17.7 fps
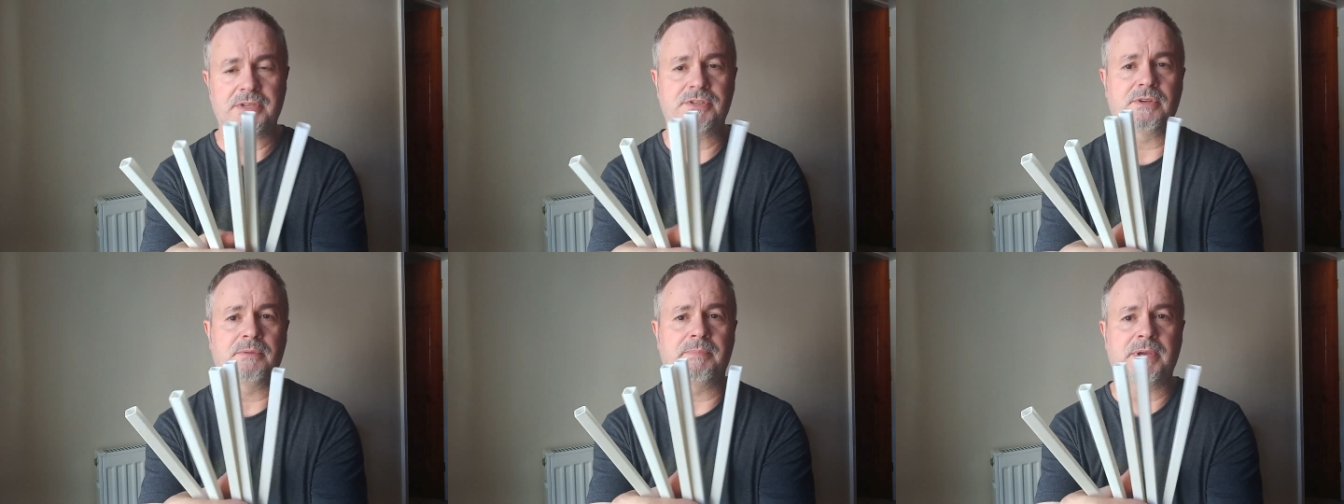
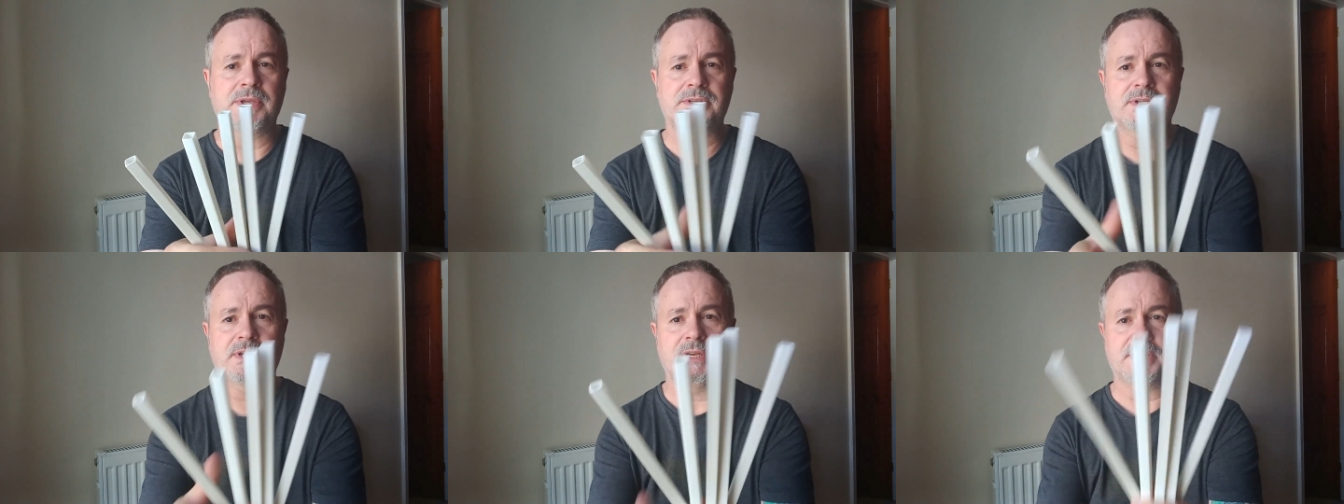So
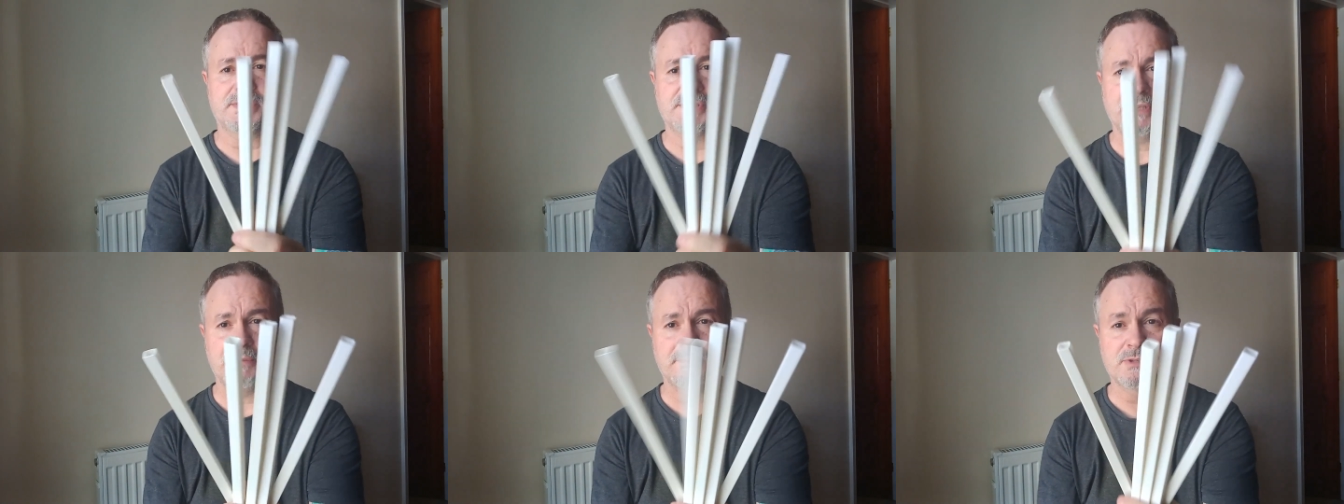basically
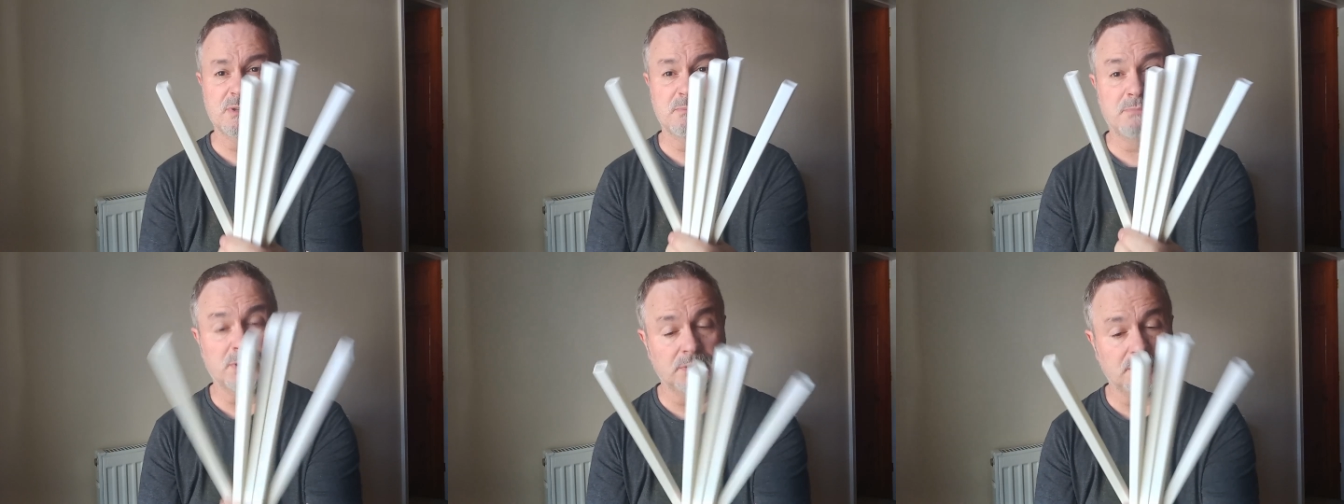it's the same as
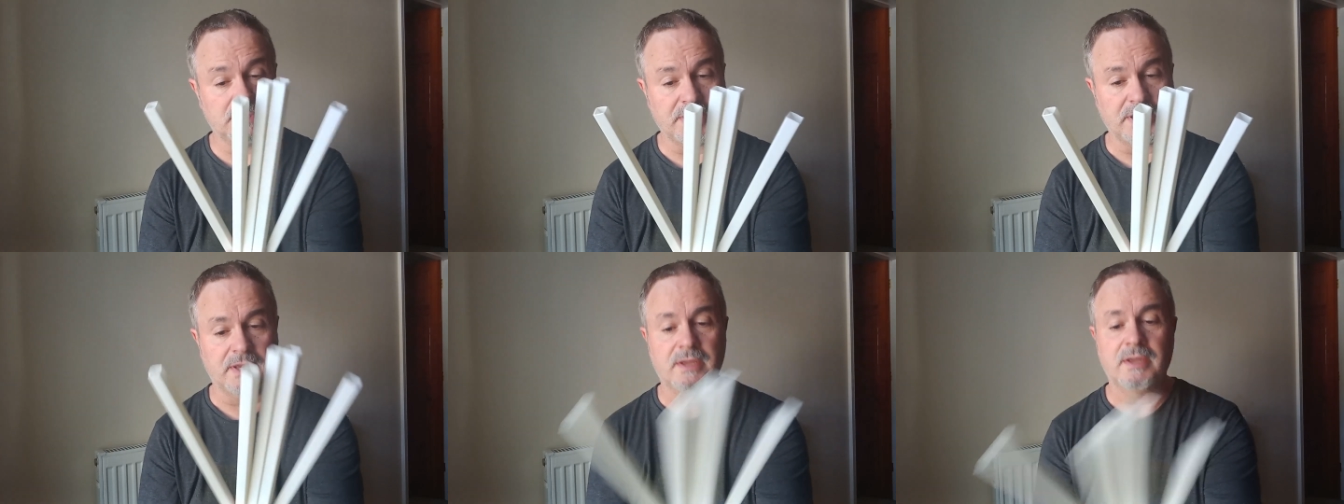a model
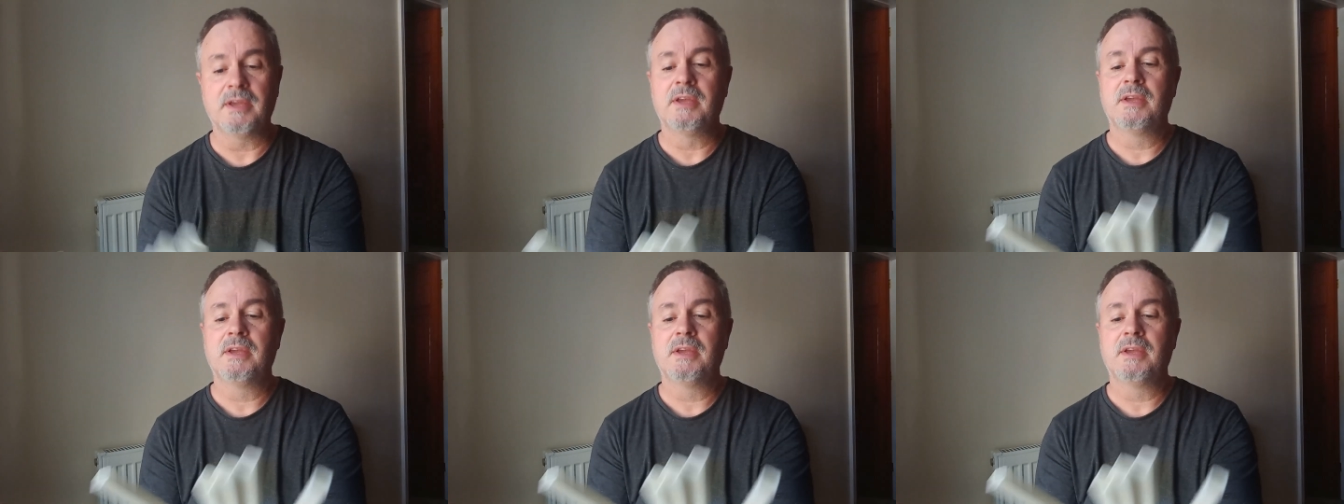kit.